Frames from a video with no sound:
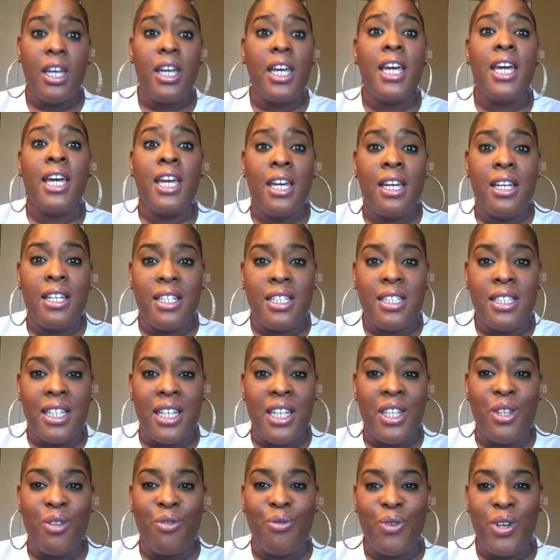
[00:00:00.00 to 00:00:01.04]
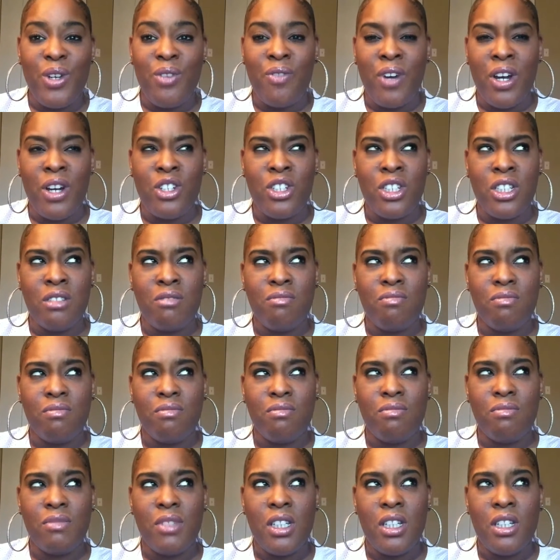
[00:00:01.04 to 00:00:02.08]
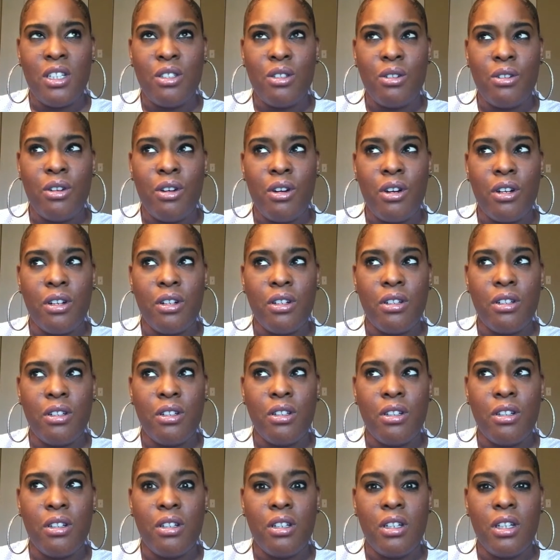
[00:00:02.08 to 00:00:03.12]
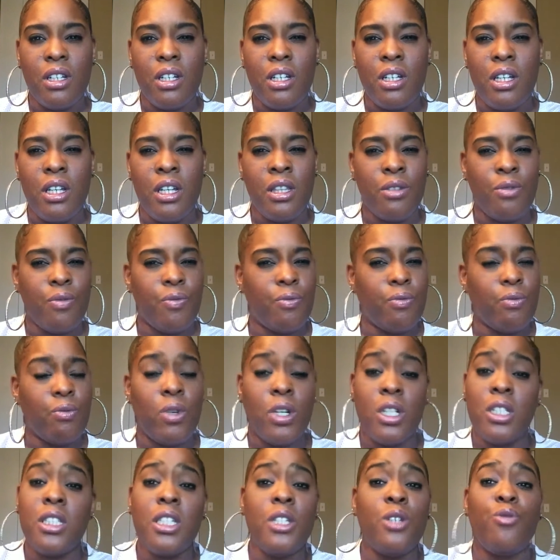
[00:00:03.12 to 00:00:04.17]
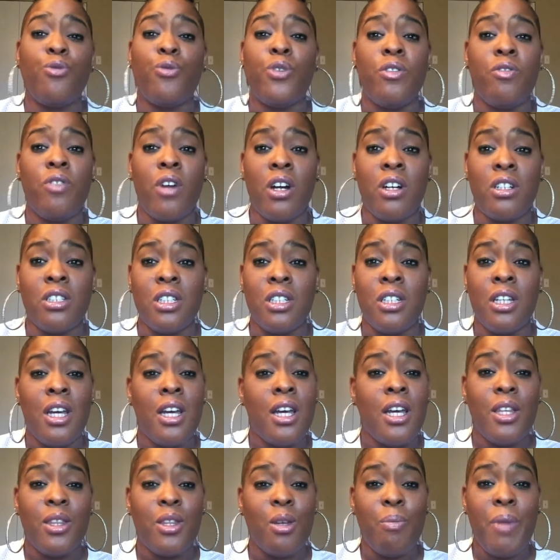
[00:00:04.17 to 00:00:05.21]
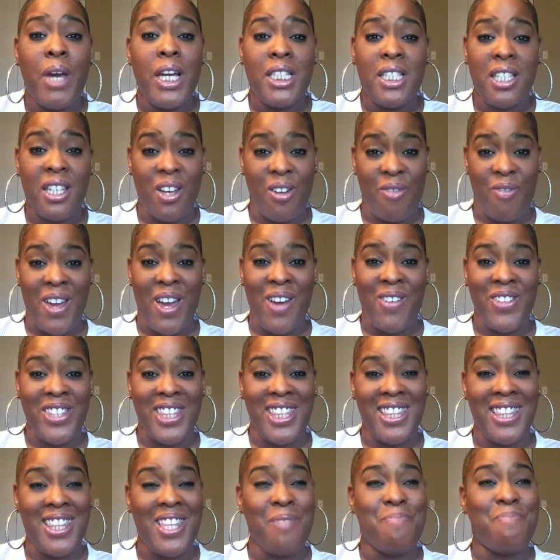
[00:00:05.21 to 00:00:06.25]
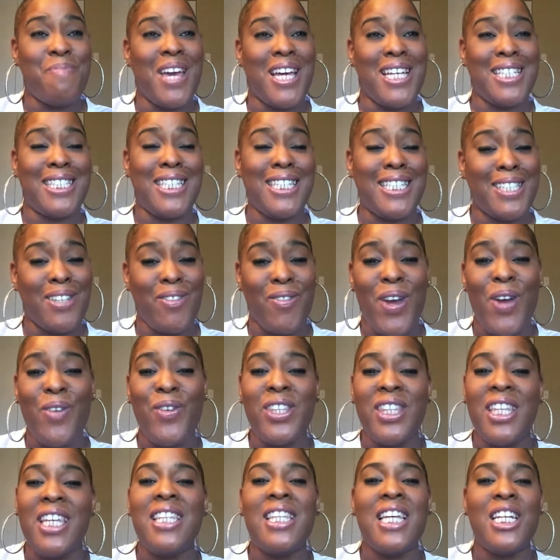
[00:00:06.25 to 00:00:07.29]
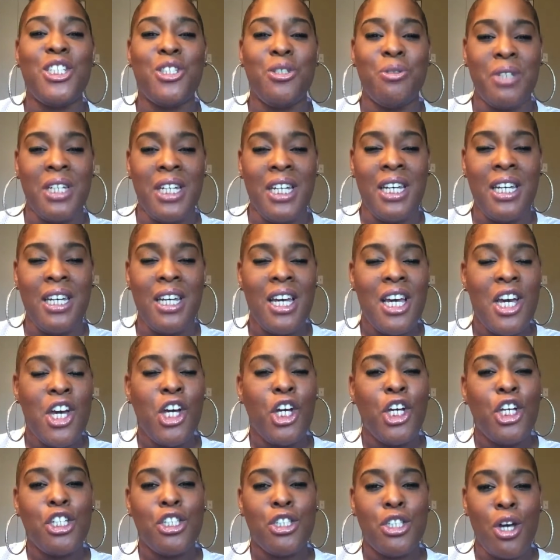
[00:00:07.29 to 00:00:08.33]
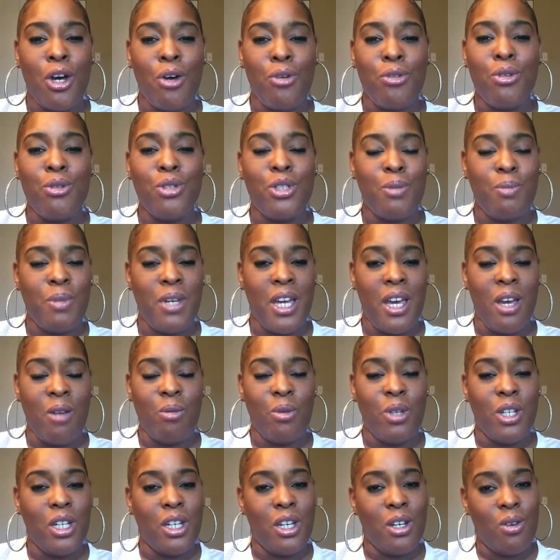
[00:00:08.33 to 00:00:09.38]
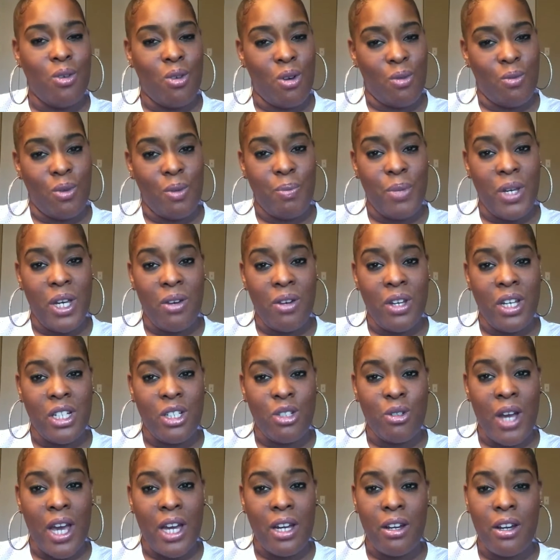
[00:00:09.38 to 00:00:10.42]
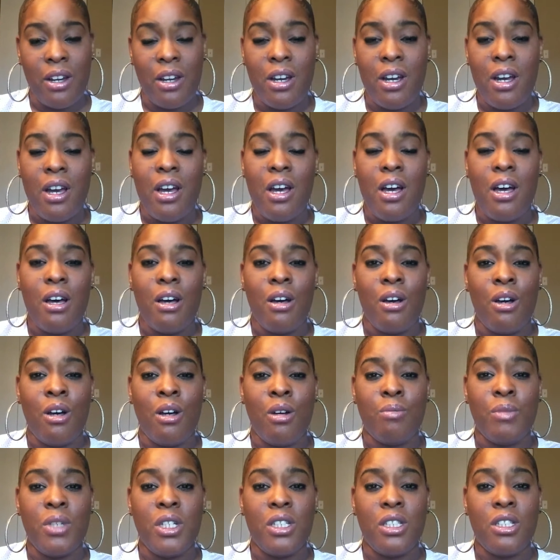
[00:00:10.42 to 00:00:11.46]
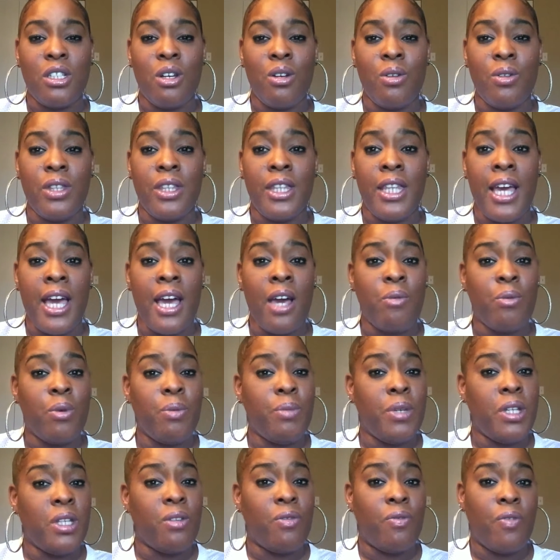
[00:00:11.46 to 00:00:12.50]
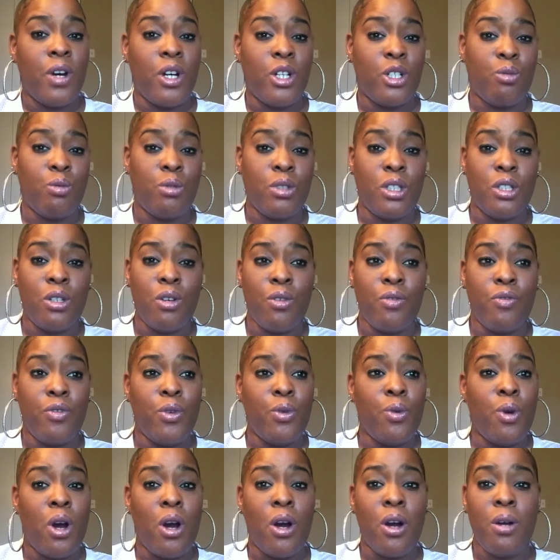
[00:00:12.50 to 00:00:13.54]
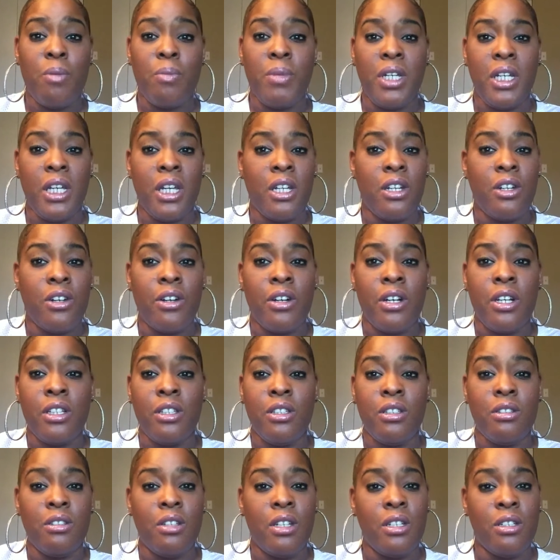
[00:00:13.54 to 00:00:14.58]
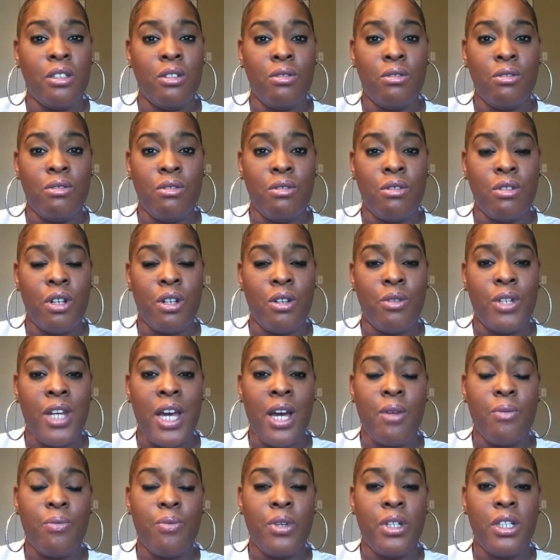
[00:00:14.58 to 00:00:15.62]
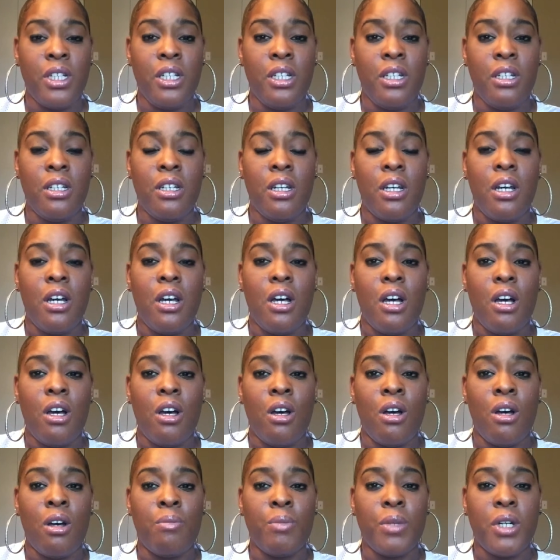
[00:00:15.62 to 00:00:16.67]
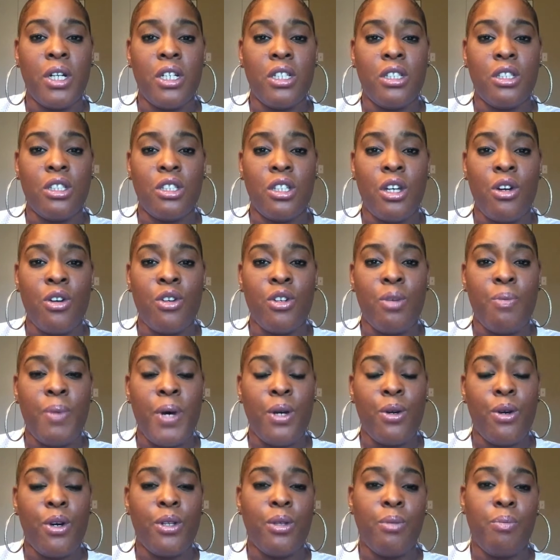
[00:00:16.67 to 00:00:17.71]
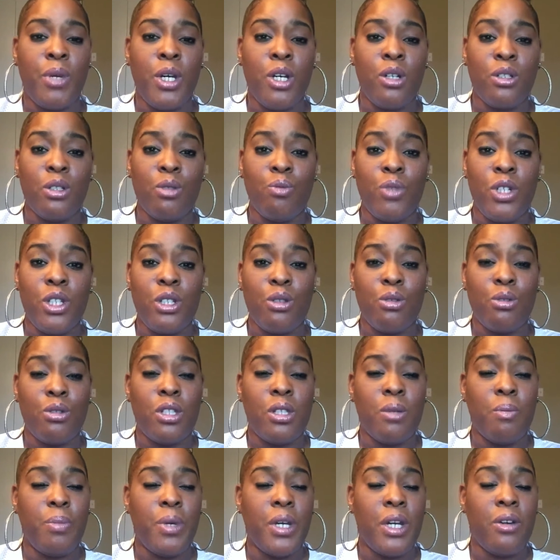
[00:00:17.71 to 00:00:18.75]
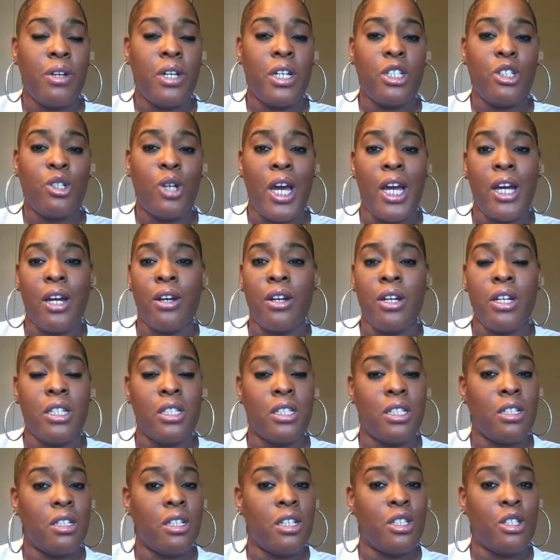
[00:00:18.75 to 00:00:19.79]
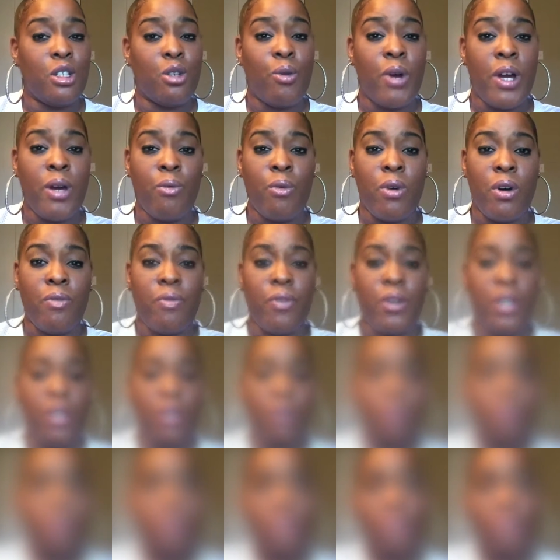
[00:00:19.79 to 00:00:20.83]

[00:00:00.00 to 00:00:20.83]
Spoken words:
is in the free version. Is or are? It's in the free version, the basics of everything that you need. So you should be able to get going with period tracker. So that would be the first one. So if you are a beginner and you not really concerned about all the bells and whistles, then period tracker is a great one for you.